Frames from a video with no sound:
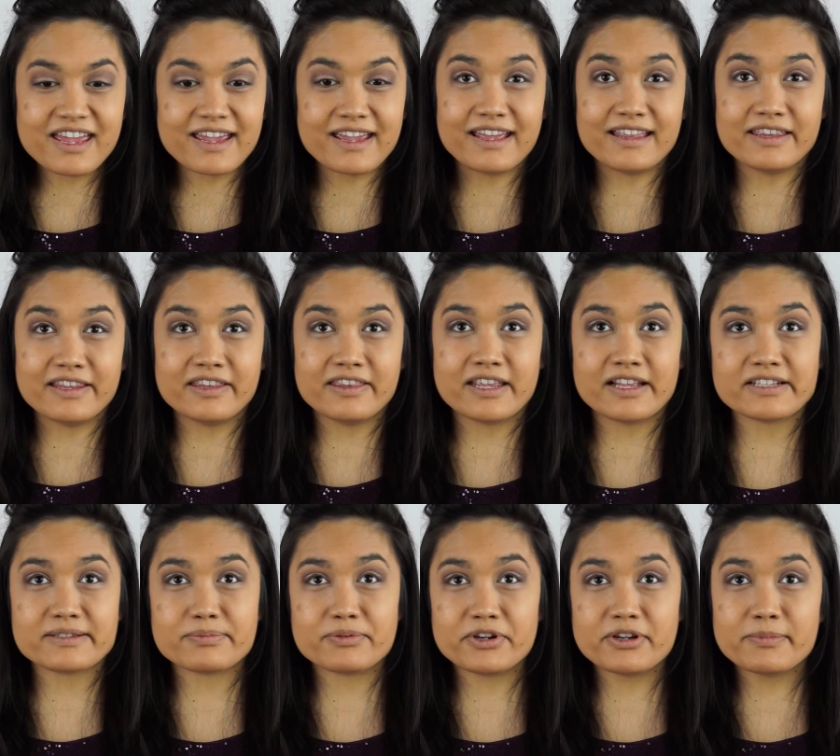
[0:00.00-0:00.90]
And then
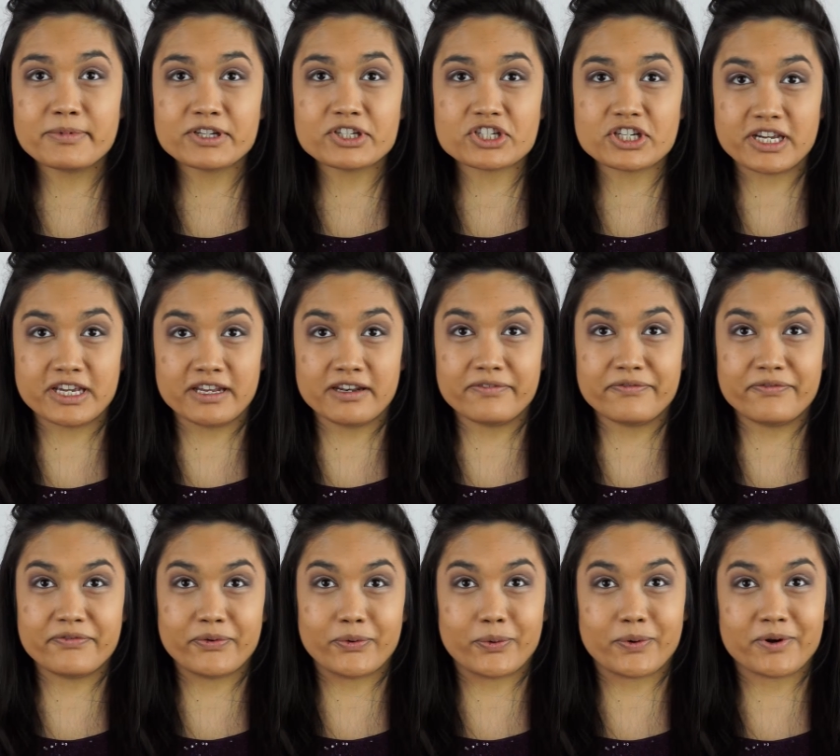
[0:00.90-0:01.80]
that's pretty much it
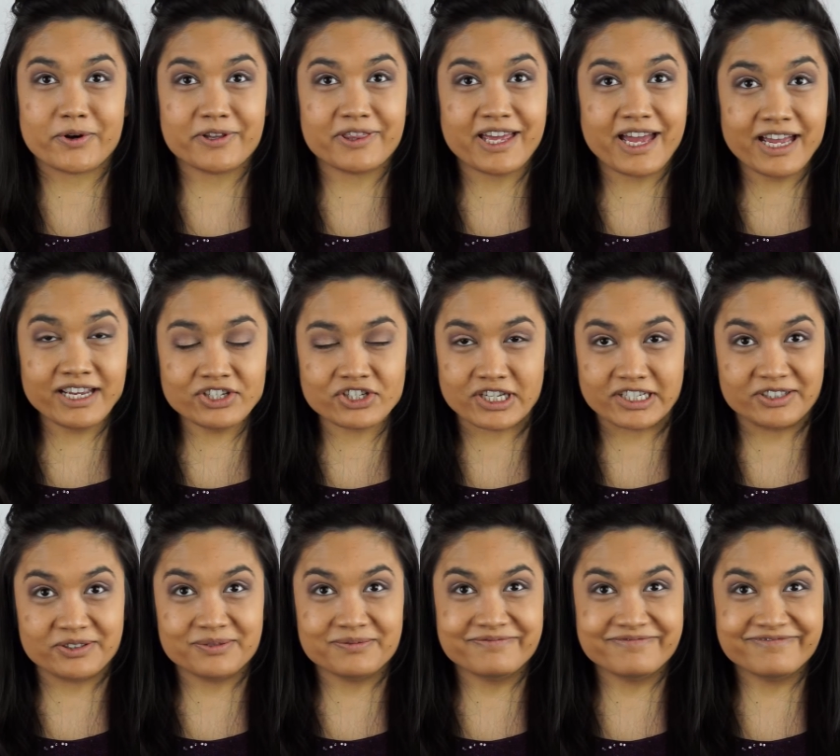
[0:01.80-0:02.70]
for the eyeshadow.